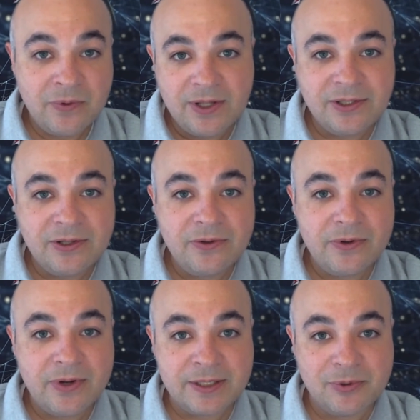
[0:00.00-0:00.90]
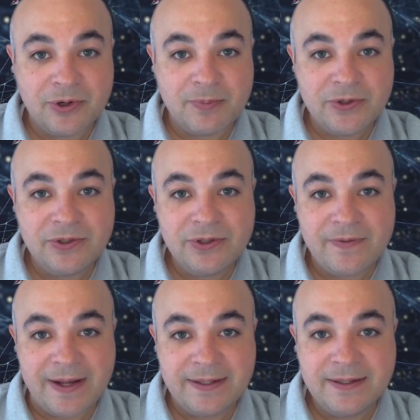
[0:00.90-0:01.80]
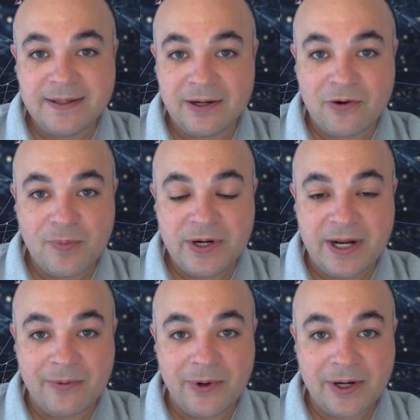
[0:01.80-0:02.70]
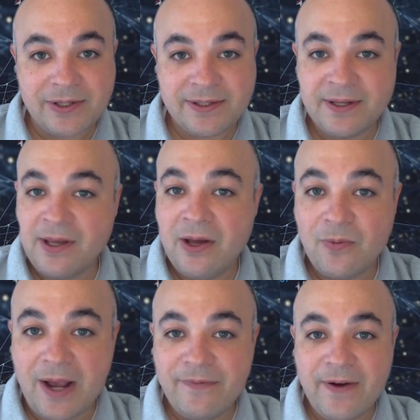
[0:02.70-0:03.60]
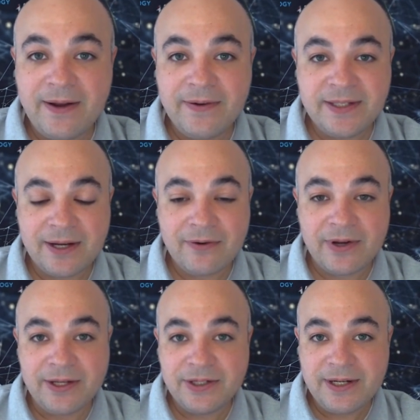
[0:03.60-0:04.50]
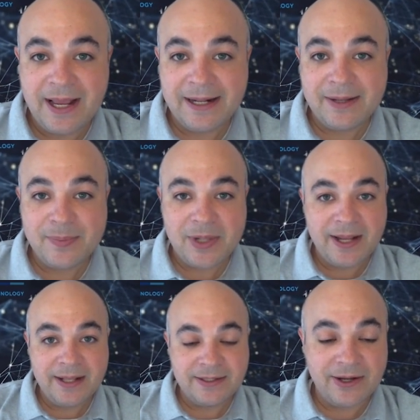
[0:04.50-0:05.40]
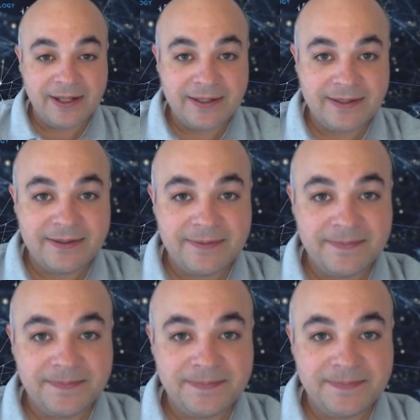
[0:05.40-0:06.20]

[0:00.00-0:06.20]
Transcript: We'll also explore personal devices on corporate networks, Wi-Fi segregation, and compliance audits.